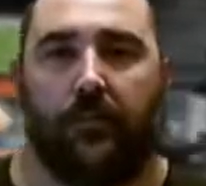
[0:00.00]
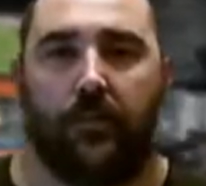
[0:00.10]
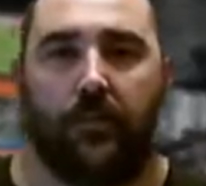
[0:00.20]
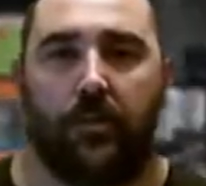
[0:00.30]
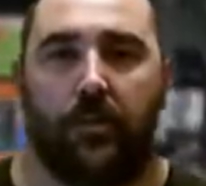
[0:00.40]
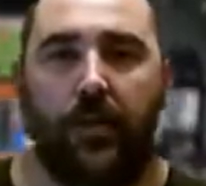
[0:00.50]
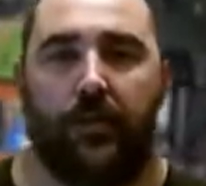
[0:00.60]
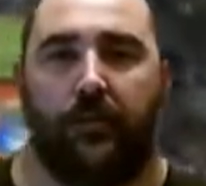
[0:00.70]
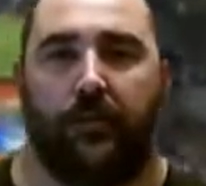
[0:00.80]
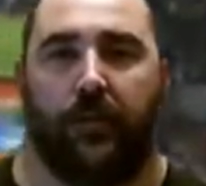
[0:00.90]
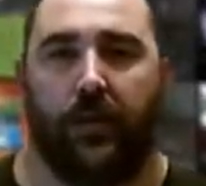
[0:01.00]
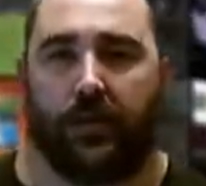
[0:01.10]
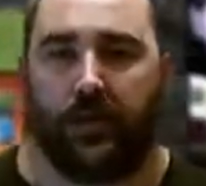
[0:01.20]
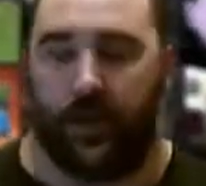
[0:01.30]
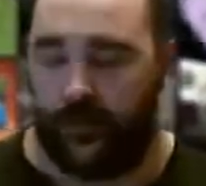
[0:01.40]
straight to the device.
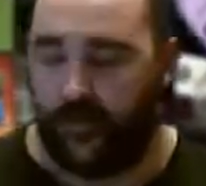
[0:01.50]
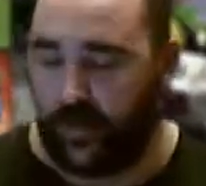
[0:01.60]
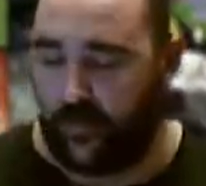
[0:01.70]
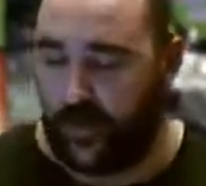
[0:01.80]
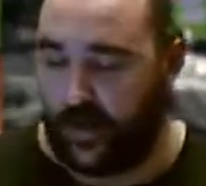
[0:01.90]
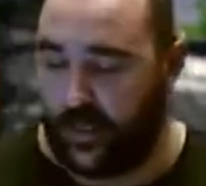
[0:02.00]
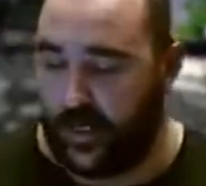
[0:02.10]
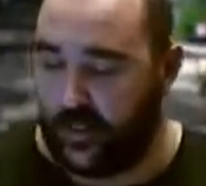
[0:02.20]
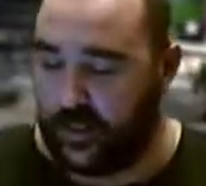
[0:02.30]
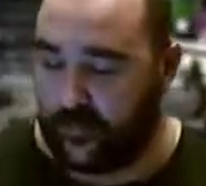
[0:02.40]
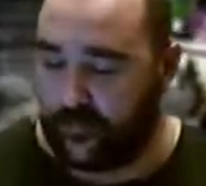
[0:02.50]
So that's fantastic.